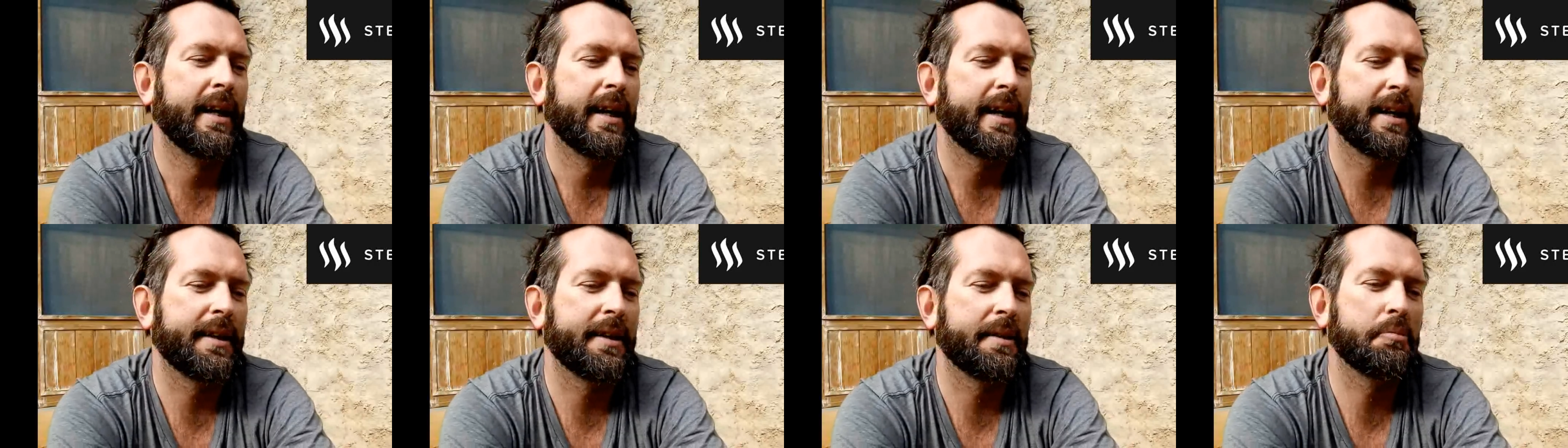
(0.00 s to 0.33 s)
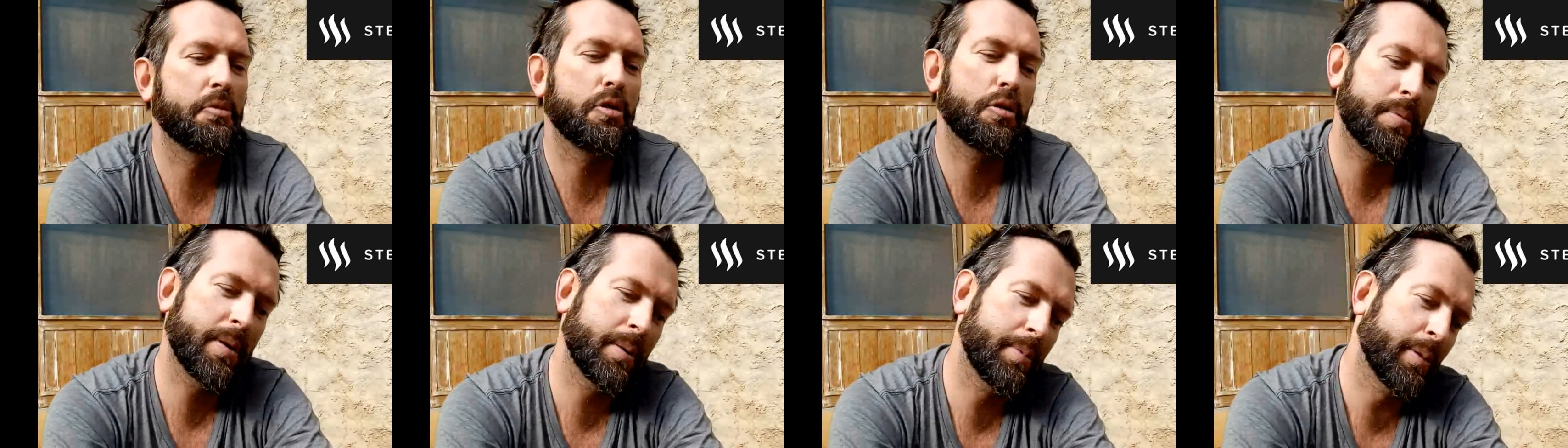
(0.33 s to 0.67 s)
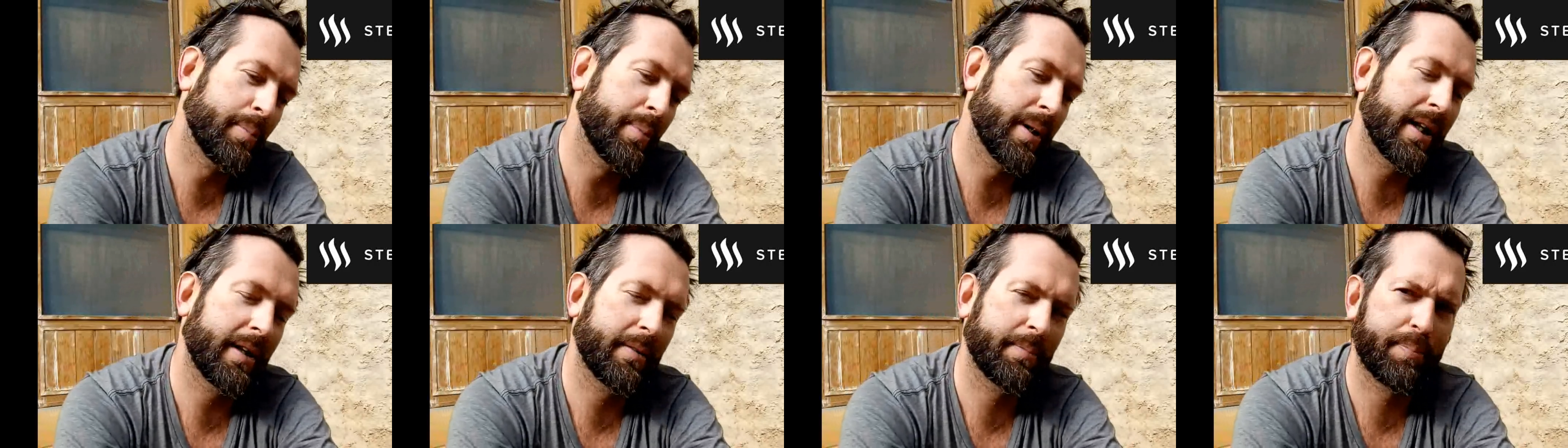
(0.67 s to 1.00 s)
And then more
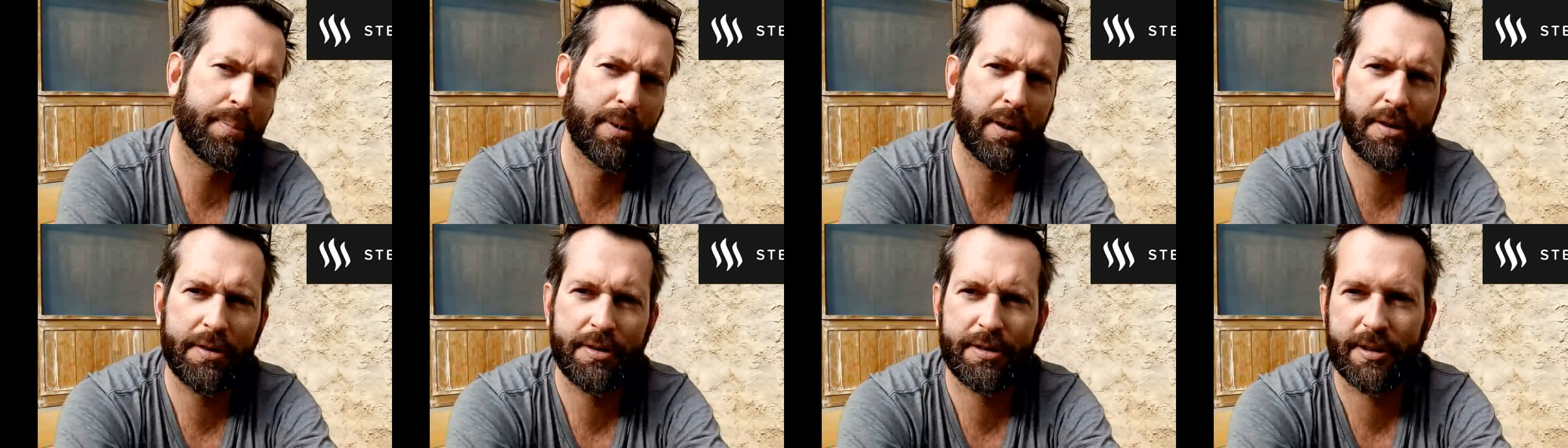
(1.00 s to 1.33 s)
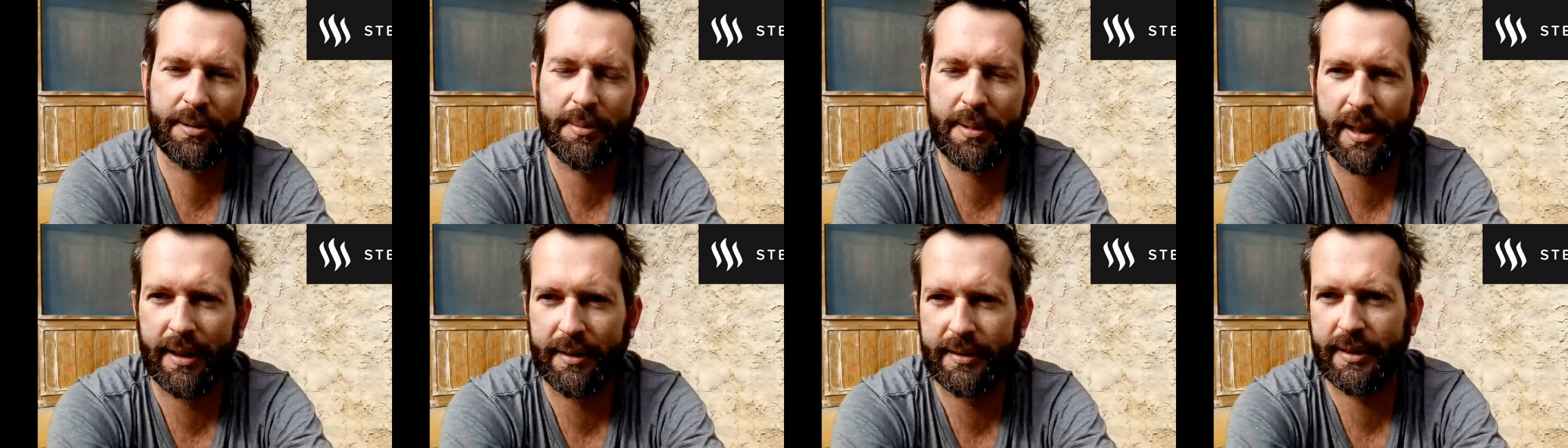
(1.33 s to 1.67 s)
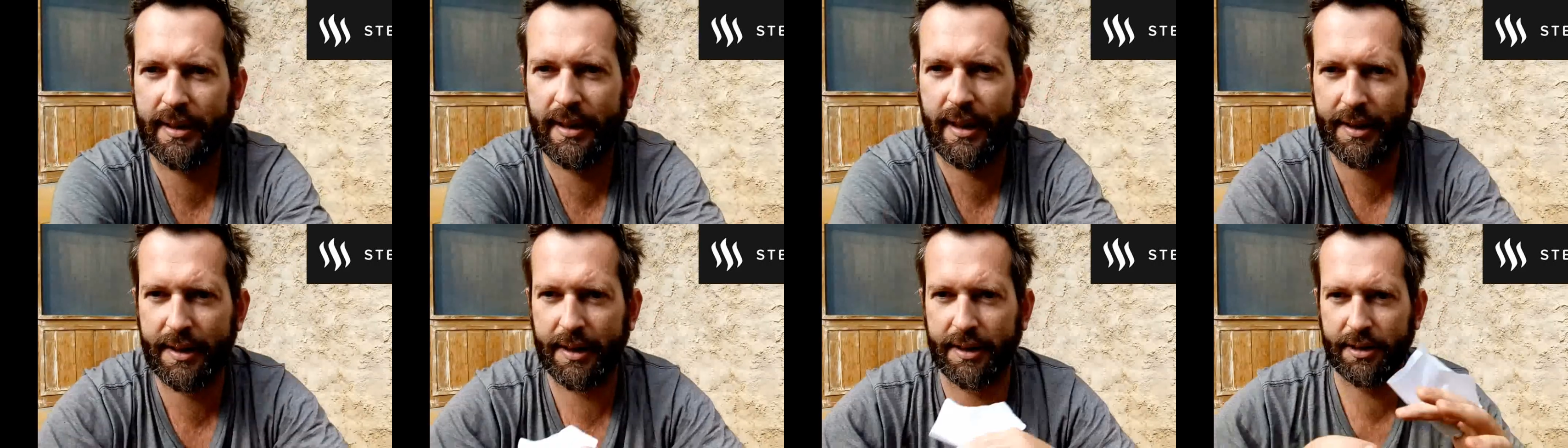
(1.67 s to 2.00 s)
people make posts about
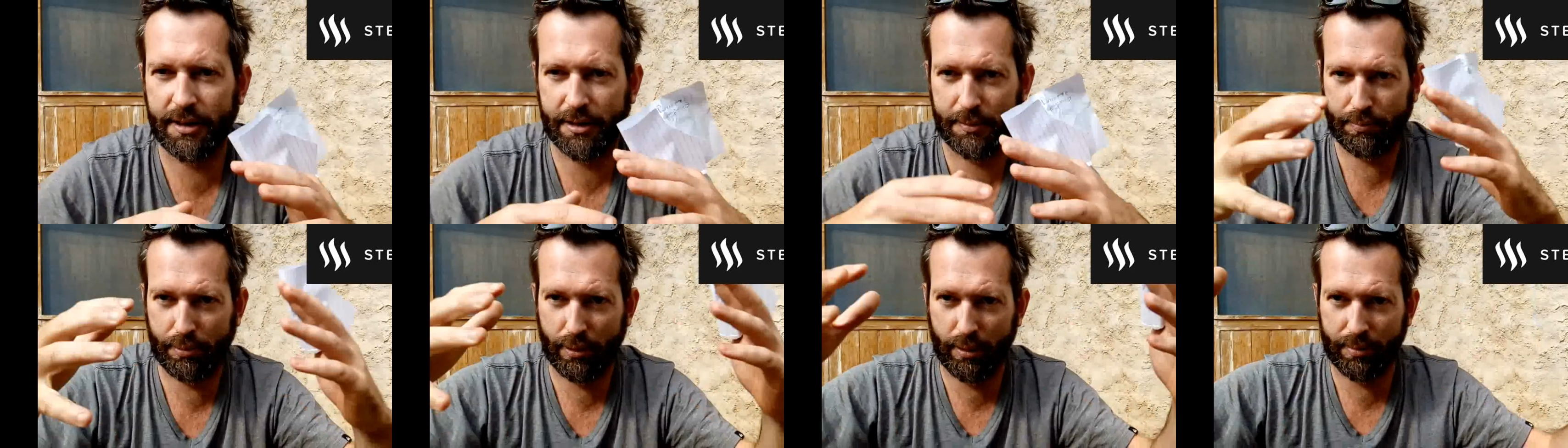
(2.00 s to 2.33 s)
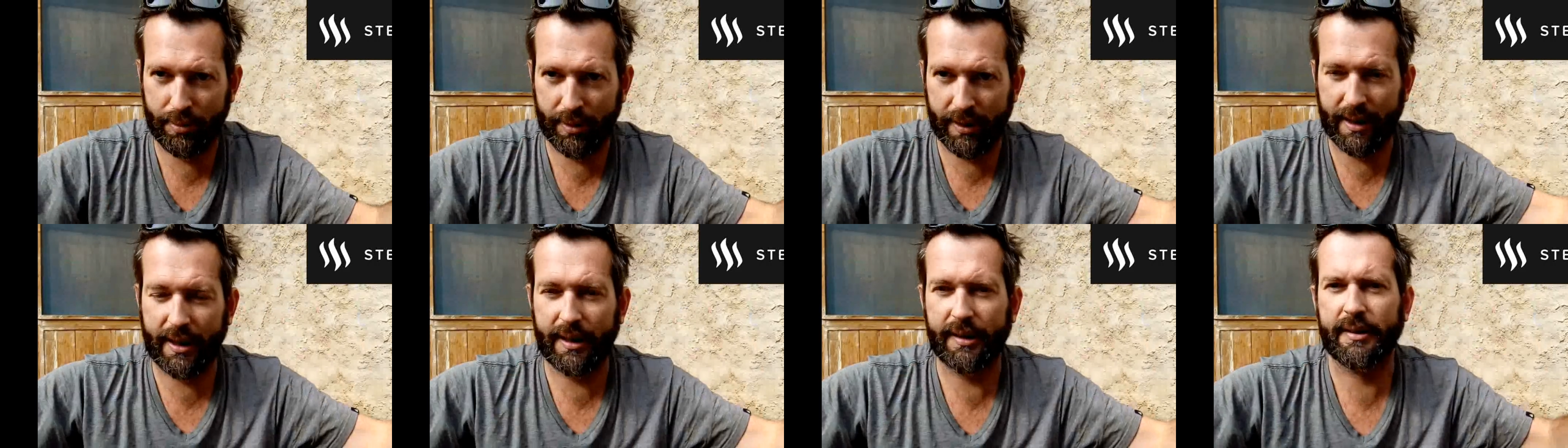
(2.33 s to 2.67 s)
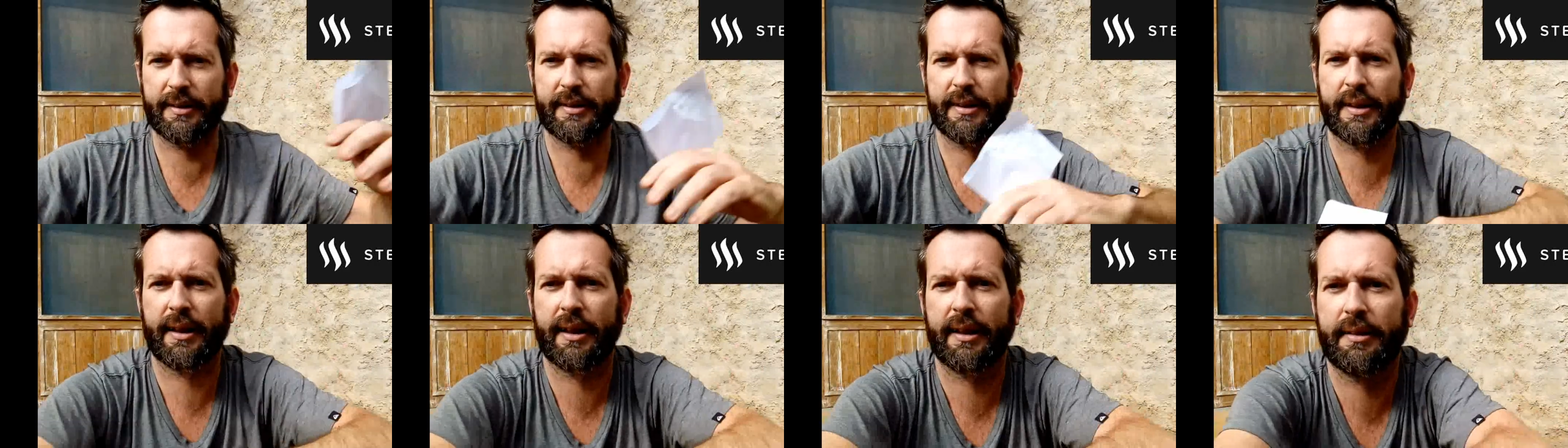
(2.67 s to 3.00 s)
it, and it just
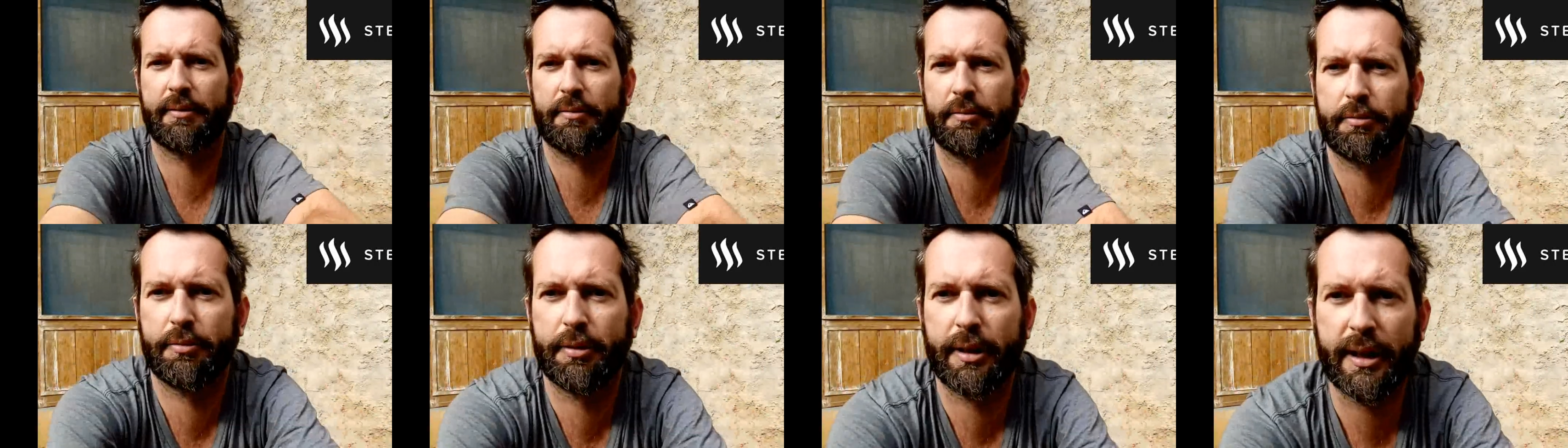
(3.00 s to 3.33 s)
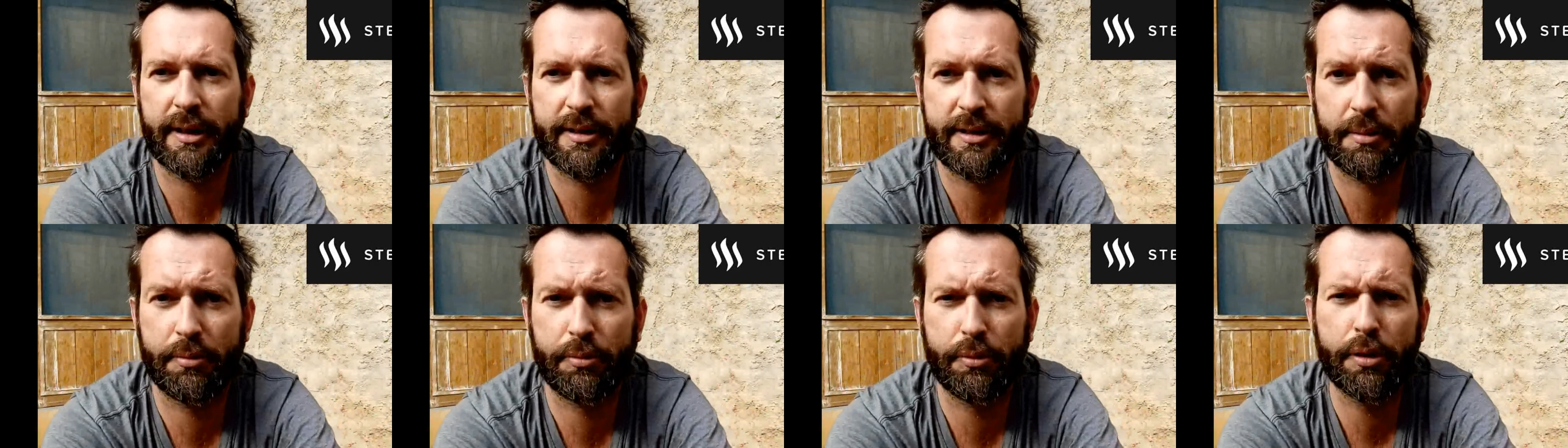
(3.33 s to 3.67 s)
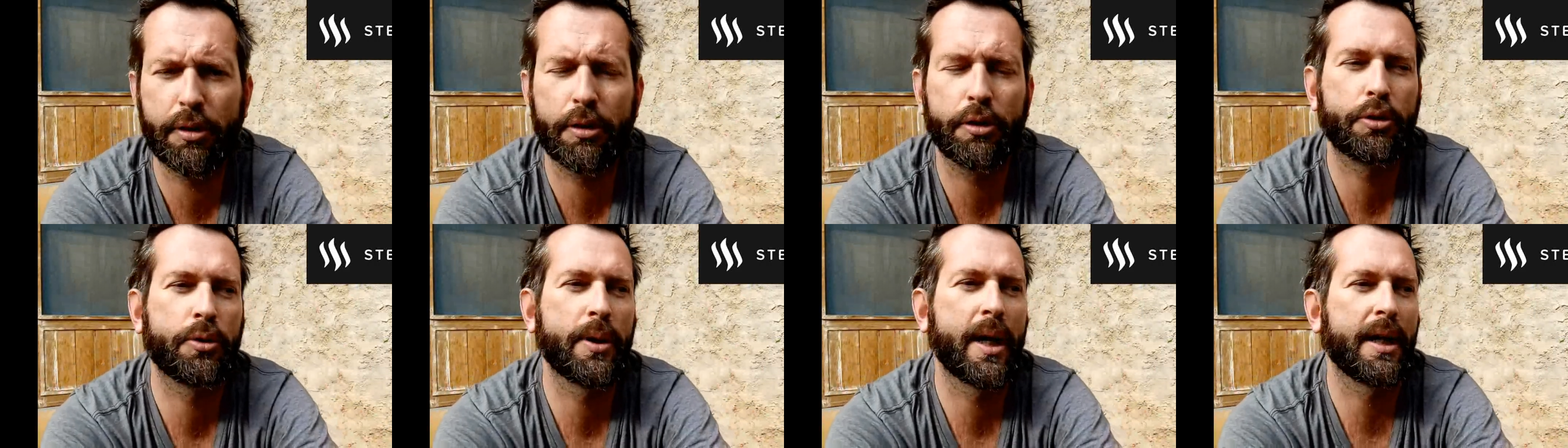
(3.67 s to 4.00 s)
propagates, and then we get some
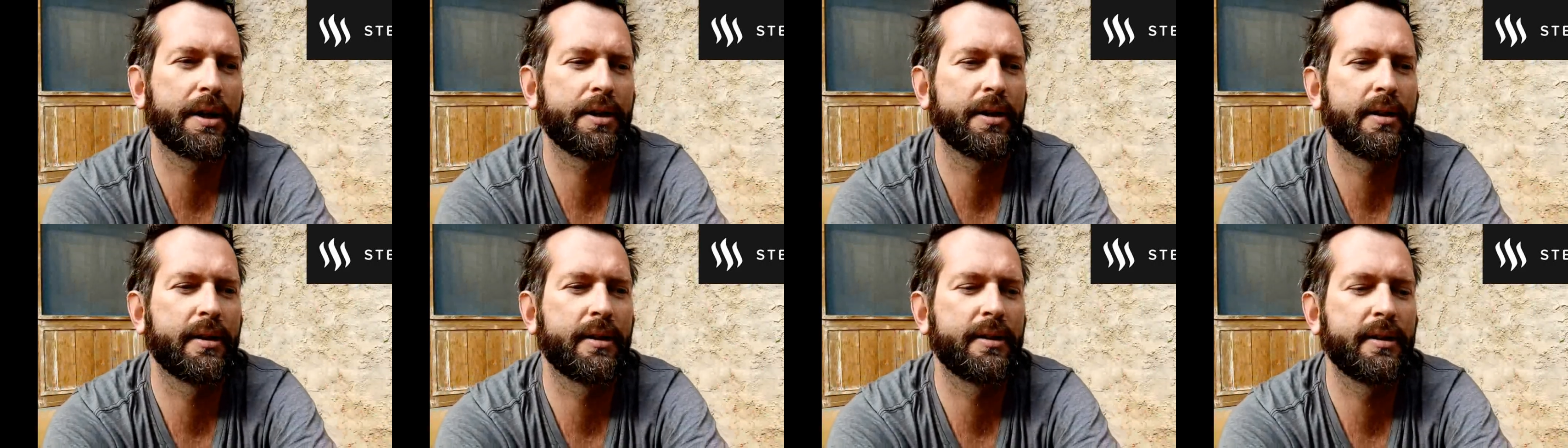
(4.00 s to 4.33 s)
real traction.